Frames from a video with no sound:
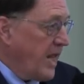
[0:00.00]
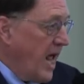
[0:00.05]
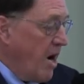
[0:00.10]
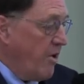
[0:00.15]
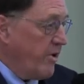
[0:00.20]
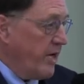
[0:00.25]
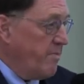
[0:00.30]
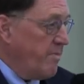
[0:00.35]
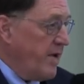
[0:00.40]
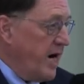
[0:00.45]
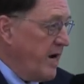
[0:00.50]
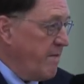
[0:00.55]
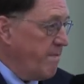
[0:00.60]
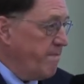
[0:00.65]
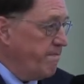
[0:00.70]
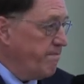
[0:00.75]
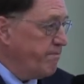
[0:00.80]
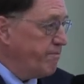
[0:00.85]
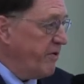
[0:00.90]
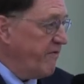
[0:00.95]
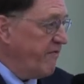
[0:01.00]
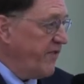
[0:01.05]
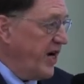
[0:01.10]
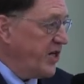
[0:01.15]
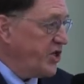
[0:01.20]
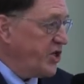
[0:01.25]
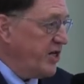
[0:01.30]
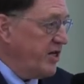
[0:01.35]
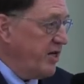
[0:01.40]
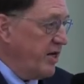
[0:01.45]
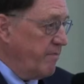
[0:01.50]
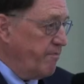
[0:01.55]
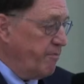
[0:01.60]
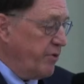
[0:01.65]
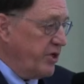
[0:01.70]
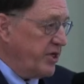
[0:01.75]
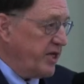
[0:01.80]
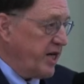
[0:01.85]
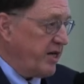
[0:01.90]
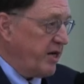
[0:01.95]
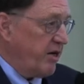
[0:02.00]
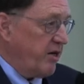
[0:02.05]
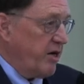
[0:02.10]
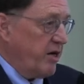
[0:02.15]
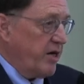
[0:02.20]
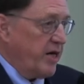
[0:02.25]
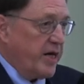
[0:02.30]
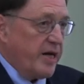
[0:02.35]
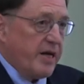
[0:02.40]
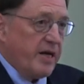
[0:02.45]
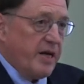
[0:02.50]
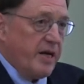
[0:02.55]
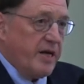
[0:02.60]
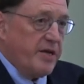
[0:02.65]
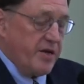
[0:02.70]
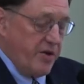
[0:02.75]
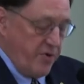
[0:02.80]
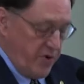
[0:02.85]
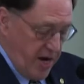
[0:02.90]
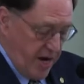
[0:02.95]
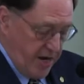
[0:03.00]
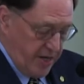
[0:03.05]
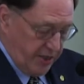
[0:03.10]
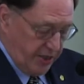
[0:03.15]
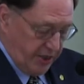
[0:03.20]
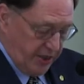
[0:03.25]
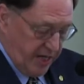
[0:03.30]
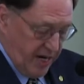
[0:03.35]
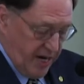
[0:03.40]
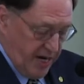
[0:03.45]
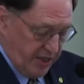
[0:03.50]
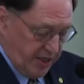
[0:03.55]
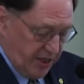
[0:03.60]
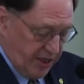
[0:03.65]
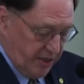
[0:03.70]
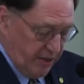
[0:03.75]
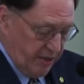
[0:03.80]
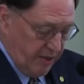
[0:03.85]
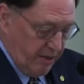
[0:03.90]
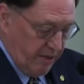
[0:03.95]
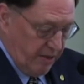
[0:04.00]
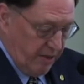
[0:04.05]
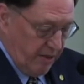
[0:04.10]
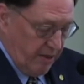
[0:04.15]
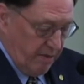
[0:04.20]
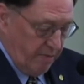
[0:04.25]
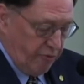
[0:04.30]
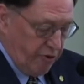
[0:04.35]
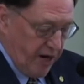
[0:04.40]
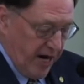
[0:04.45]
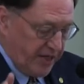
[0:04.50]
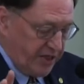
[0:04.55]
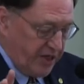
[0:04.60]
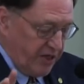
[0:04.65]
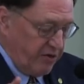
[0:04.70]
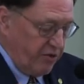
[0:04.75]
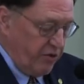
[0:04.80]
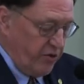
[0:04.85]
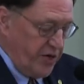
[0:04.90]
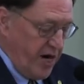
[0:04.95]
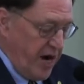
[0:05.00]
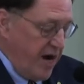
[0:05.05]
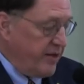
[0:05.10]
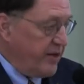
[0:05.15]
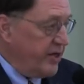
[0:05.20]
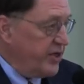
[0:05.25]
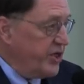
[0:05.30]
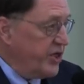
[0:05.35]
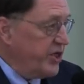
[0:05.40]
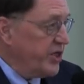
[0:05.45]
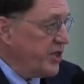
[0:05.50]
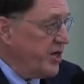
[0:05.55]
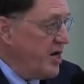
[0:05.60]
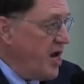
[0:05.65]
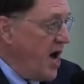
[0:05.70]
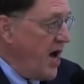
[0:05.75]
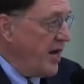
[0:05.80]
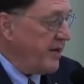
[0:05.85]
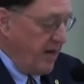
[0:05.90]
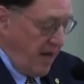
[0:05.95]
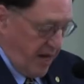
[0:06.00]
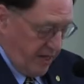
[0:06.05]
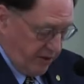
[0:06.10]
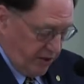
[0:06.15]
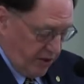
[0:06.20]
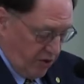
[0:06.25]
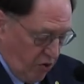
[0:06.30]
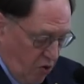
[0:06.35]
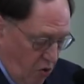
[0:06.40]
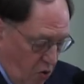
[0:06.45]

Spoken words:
Now, in my profession, and particularly in the United States, practical knowledge is not at the